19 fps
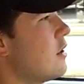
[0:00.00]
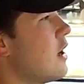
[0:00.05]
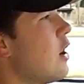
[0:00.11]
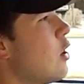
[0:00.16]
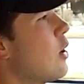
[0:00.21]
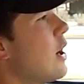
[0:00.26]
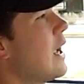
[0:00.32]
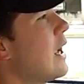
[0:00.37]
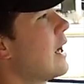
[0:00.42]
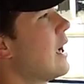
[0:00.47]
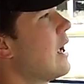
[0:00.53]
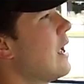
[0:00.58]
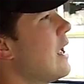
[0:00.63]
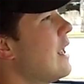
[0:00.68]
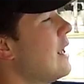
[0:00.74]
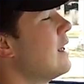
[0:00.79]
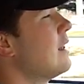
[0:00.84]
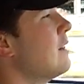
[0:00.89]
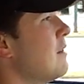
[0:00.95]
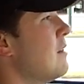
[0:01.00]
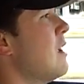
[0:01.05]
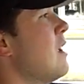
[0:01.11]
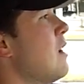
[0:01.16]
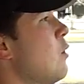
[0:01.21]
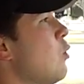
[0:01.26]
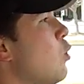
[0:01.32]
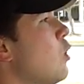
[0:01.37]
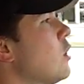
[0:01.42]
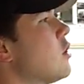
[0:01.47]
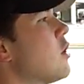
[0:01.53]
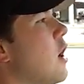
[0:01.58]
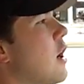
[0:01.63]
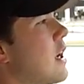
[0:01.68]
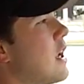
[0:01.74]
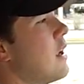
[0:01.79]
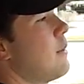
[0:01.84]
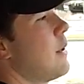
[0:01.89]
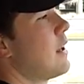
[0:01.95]
knowing. And we're
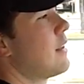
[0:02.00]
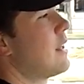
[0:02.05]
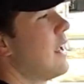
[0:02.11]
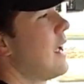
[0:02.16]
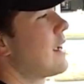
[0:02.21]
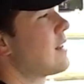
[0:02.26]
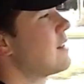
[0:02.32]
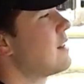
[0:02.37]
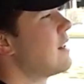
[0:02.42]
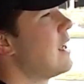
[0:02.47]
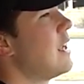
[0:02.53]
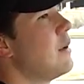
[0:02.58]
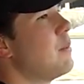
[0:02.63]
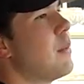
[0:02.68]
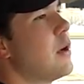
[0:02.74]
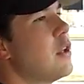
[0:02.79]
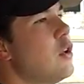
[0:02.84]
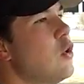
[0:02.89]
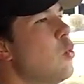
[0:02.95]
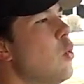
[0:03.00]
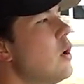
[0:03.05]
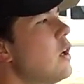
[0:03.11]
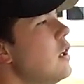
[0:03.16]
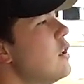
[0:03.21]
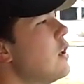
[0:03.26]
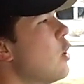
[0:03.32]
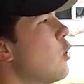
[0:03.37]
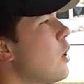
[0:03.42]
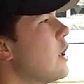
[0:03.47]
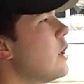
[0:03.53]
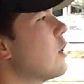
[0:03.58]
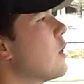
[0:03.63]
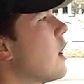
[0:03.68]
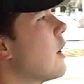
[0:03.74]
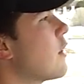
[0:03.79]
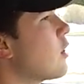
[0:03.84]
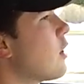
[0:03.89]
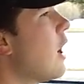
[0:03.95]
talking about the XT, but you want to know what
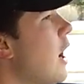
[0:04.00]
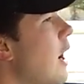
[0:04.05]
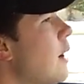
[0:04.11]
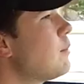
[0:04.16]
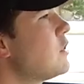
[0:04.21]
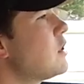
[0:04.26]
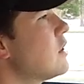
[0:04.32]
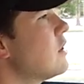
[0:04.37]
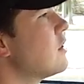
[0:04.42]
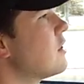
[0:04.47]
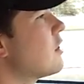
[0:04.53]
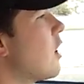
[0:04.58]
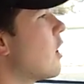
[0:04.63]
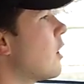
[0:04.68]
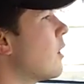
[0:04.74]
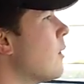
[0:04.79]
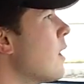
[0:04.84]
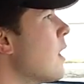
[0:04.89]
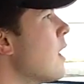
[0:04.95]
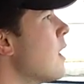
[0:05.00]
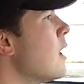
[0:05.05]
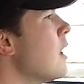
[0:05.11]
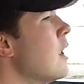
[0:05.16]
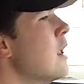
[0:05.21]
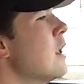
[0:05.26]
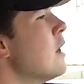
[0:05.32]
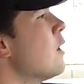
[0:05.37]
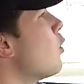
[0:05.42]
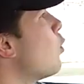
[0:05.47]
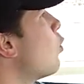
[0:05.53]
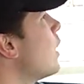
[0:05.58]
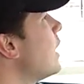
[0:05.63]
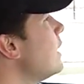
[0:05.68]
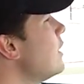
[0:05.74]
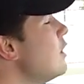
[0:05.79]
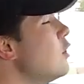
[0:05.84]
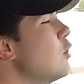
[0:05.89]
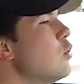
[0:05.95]
your other options are.
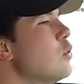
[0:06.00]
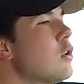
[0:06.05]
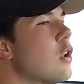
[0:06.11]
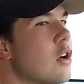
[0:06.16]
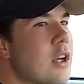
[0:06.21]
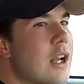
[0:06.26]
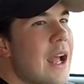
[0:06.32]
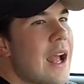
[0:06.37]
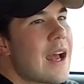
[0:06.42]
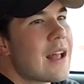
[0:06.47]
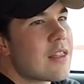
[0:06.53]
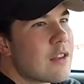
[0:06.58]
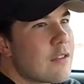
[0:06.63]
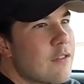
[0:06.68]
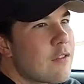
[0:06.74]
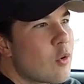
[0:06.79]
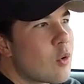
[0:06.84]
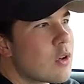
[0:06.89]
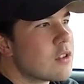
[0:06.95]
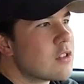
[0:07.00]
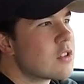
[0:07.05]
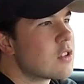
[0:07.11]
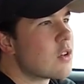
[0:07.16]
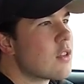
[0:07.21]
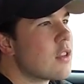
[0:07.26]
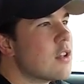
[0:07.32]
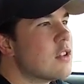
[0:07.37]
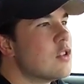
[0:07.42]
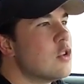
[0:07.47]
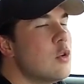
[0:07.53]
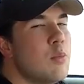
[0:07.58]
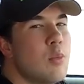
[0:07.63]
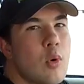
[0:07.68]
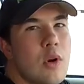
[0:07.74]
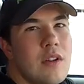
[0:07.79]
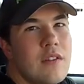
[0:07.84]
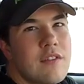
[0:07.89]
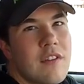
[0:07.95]
When you look at the Forester, the
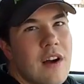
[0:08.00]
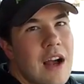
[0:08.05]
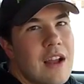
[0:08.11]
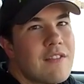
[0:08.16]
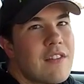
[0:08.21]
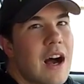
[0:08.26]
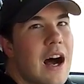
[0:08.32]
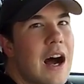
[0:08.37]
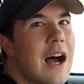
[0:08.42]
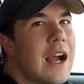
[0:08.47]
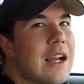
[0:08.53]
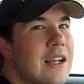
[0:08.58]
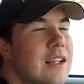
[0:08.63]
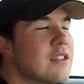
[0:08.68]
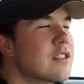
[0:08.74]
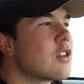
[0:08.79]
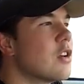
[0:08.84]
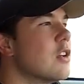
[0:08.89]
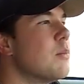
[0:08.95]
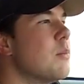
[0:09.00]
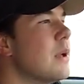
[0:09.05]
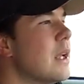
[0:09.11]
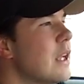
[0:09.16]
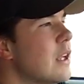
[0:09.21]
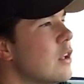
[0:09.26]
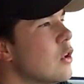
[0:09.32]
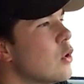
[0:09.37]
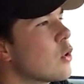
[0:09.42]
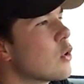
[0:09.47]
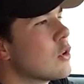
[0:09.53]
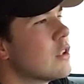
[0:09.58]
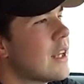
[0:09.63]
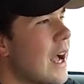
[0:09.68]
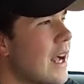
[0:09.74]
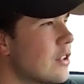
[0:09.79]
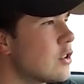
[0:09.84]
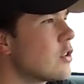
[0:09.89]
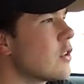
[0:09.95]
2.5i is going to be your
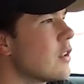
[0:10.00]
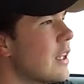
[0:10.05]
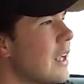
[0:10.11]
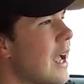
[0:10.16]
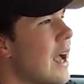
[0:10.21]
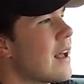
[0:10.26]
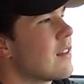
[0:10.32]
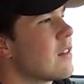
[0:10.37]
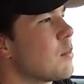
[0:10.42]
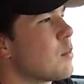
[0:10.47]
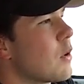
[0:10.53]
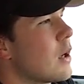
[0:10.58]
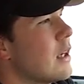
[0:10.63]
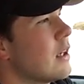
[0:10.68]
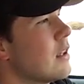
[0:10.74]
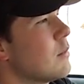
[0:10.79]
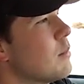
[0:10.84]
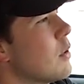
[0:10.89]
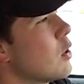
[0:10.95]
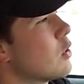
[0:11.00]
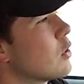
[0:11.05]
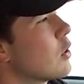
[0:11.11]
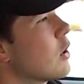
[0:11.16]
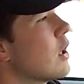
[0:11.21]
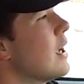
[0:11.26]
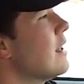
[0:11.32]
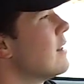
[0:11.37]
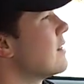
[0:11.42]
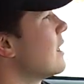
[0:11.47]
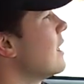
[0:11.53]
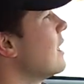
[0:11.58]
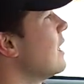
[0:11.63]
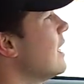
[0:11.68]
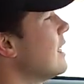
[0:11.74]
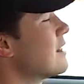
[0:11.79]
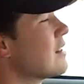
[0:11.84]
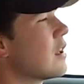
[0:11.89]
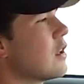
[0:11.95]
naturally aspirated motor.
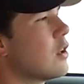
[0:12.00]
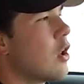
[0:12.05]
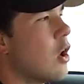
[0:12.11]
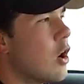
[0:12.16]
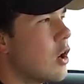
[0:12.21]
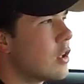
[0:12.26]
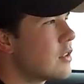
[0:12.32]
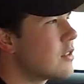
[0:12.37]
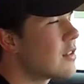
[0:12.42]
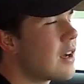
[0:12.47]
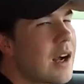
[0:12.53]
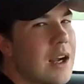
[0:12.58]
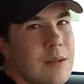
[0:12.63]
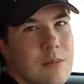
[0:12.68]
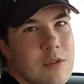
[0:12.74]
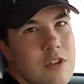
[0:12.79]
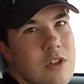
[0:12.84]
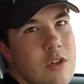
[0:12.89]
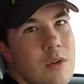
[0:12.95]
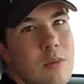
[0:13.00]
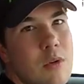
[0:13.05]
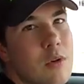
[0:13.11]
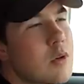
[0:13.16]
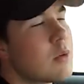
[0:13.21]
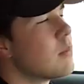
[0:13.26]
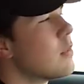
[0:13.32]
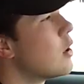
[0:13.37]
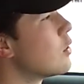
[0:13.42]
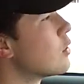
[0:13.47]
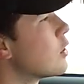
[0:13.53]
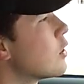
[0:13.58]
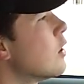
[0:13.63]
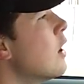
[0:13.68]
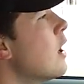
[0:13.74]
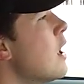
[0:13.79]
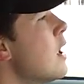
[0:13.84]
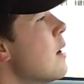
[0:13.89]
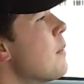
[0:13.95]
It's a long-time Subaru
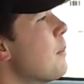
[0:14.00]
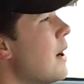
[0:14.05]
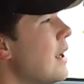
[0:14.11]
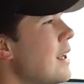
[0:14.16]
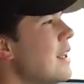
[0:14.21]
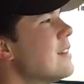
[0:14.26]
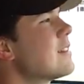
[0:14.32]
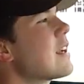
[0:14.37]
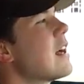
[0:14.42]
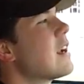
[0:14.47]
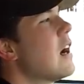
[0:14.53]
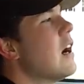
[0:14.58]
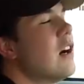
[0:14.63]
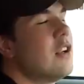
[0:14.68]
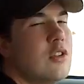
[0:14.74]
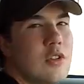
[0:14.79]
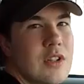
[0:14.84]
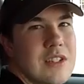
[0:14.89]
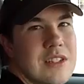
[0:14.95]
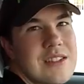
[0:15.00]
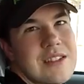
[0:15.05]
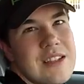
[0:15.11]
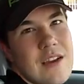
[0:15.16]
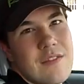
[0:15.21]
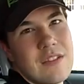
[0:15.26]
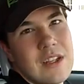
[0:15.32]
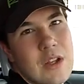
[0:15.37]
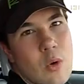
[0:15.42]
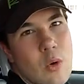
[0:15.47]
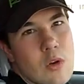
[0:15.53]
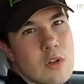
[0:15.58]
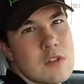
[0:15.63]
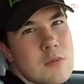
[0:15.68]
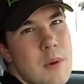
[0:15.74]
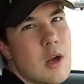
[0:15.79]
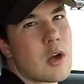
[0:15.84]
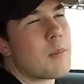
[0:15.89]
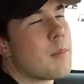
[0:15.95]
motor, but it's got 170
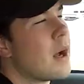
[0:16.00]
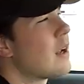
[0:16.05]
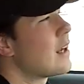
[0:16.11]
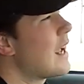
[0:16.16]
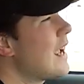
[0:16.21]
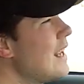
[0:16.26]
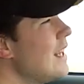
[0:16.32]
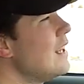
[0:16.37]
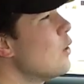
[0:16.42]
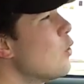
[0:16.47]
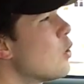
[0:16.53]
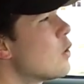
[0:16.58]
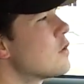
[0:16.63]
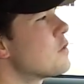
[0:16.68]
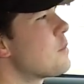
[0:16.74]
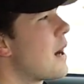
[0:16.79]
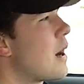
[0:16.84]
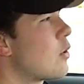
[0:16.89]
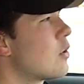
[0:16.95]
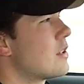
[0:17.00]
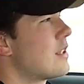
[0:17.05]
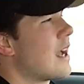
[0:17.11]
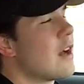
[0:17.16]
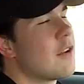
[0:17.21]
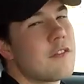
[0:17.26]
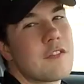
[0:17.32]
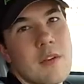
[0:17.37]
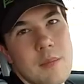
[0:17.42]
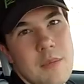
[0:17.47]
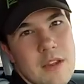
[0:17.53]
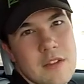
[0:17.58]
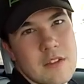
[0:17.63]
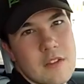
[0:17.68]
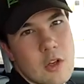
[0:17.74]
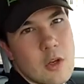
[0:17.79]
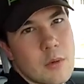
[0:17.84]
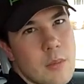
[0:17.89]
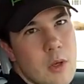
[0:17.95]
horsepower, about 80 horsepower down from this
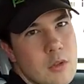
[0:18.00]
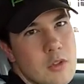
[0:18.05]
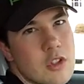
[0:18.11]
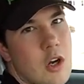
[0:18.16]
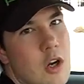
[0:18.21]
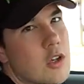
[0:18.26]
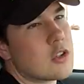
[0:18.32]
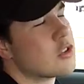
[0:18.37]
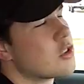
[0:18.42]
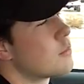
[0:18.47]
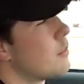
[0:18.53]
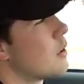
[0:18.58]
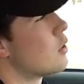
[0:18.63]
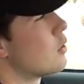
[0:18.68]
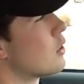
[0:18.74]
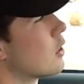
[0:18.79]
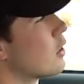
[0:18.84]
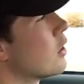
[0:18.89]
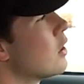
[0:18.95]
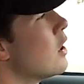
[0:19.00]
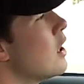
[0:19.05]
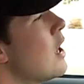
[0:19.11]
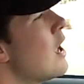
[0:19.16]
turbocharged motor,